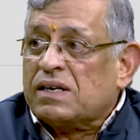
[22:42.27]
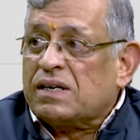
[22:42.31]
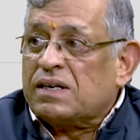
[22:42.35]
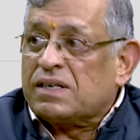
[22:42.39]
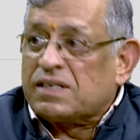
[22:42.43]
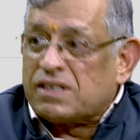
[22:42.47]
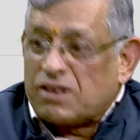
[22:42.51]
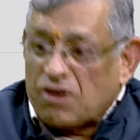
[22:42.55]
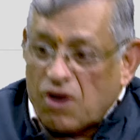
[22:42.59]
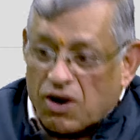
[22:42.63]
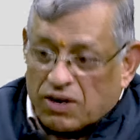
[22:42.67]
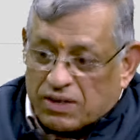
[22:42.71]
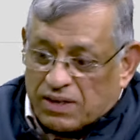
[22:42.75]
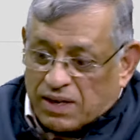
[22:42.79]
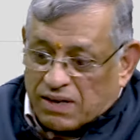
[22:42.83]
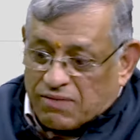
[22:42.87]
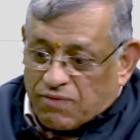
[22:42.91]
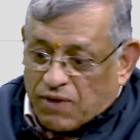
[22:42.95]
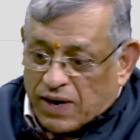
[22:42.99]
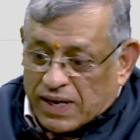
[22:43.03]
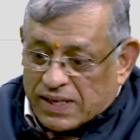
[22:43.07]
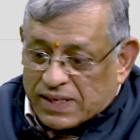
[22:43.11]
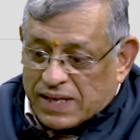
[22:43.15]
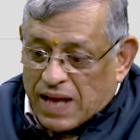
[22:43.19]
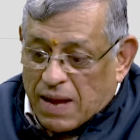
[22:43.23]
It's not that
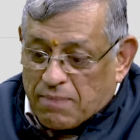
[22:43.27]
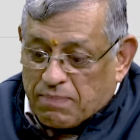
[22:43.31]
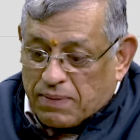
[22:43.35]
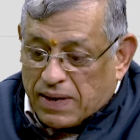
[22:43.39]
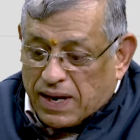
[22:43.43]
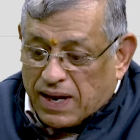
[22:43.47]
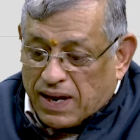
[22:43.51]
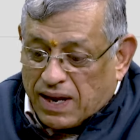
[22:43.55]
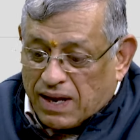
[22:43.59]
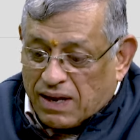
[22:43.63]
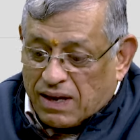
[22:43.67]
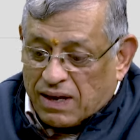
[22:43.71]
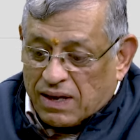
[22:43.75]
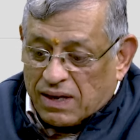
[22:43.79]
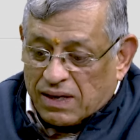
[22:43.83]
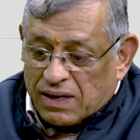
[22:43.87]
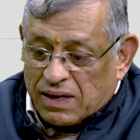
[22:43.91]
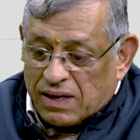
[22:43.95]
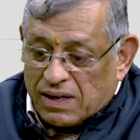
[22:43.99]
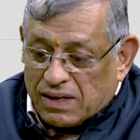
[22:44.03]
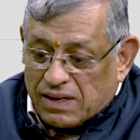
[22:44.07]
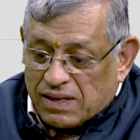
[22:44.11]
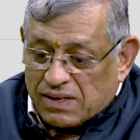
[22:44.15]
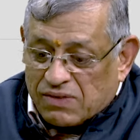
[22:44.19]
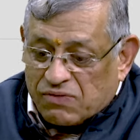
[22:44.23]
what is happening
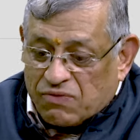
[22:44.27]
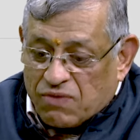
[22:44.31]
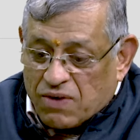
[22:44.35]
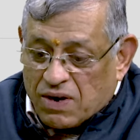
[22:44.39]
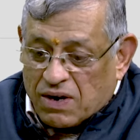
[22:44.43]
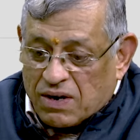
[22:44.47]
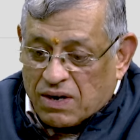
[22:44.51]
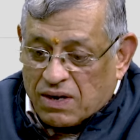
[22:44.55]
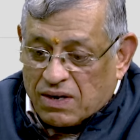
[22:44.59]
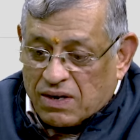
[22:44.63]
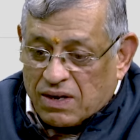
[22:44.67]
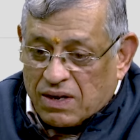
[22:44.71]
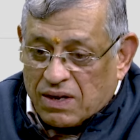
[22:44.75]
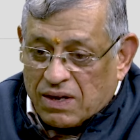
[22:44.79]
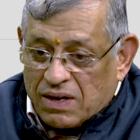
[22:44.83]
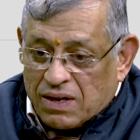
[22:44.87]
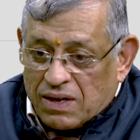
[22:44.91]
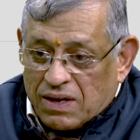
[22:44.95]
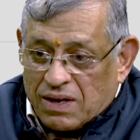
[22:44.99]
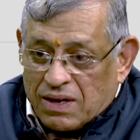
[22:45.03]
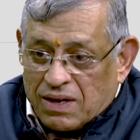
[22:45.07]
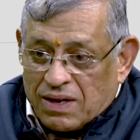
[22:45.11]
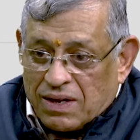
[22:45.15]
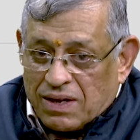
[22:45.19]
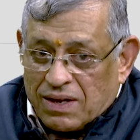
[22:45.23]
in this world
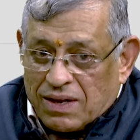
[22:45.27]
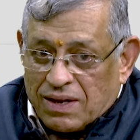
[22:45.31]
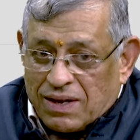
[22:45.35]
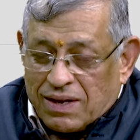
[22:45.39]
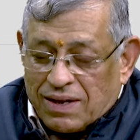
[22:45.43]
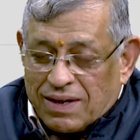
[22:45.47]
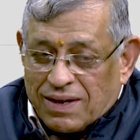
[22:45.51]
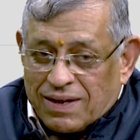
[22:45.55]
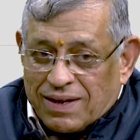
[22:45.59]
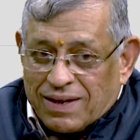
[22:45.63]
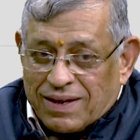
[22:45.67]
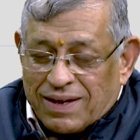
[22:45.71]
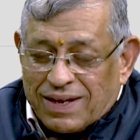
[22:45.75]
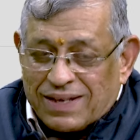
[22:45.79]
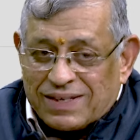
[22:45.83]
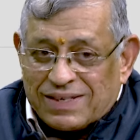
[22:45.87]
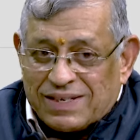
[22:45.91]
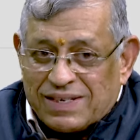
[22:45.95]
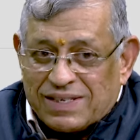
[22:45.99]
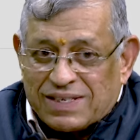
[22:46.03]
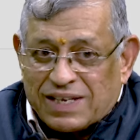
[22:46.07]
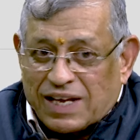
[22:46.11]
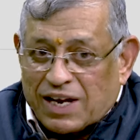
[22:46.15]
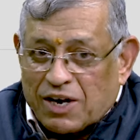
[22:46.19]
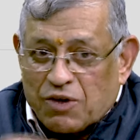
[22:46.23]
is
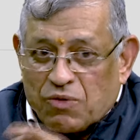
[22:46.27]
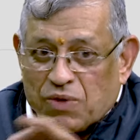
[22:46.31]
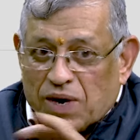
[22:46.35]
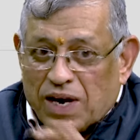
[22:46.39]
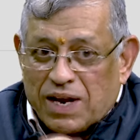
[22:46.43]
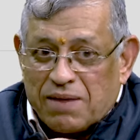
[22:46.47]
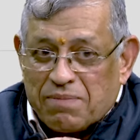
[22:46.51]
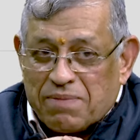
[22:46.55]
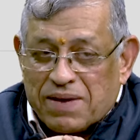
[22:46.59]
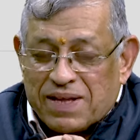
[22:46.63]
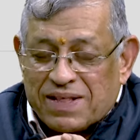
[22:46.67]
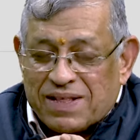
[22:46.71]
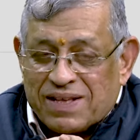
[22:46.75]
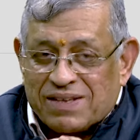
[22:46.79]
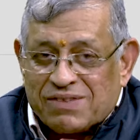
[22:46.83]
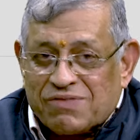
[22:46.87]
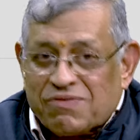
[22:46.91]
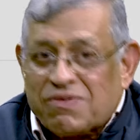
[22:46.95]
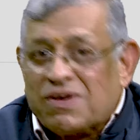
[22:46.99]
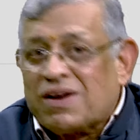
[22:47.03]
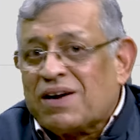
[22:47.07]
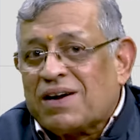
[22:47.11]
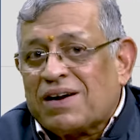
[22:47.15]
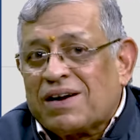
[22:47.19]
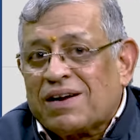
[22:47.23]
decided only by this
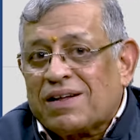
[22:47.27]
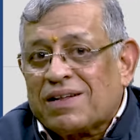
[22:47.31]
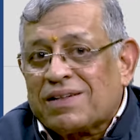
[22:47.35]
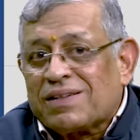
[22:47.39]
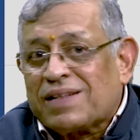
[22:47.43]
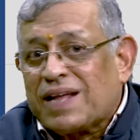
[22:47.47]
world.